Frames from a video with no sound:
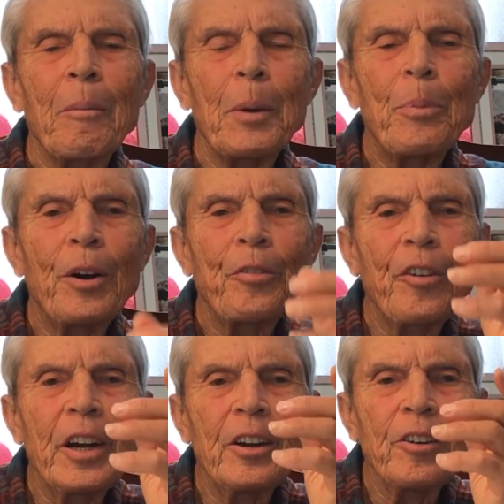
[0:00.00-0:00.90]
But my
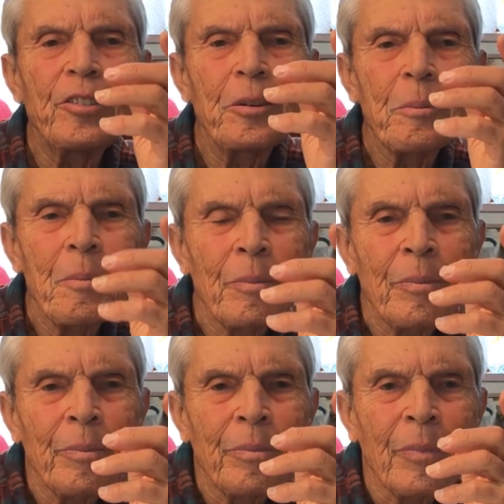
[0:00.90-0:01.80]
friends,
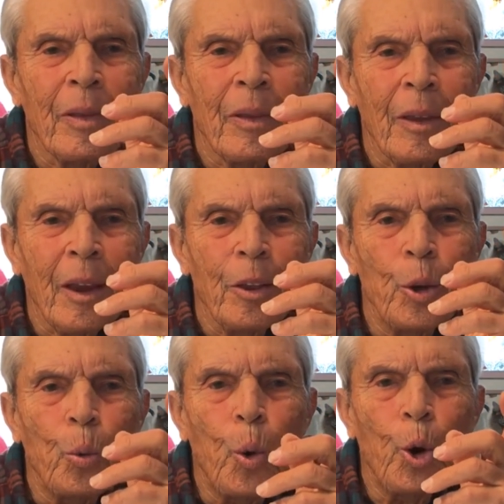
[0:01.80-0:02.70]

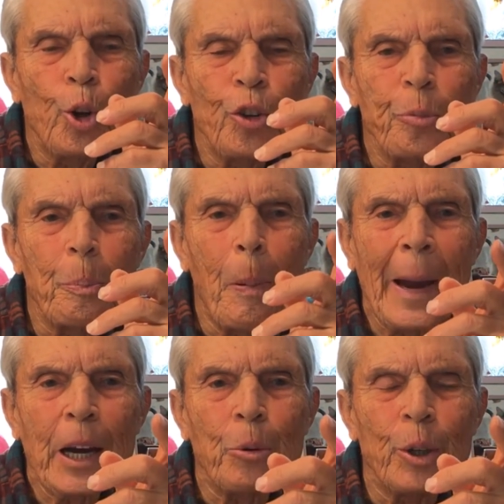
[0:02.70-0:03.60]
the world's
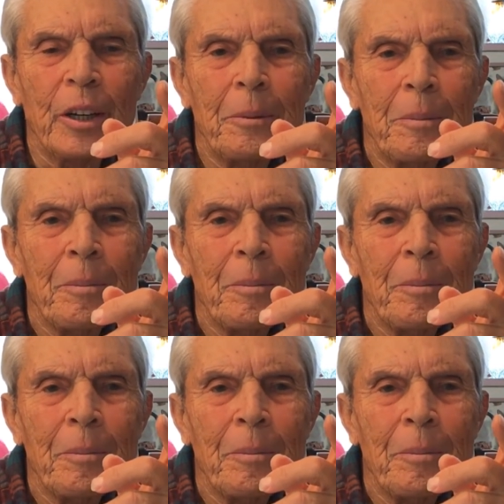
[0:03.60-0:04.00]
banquet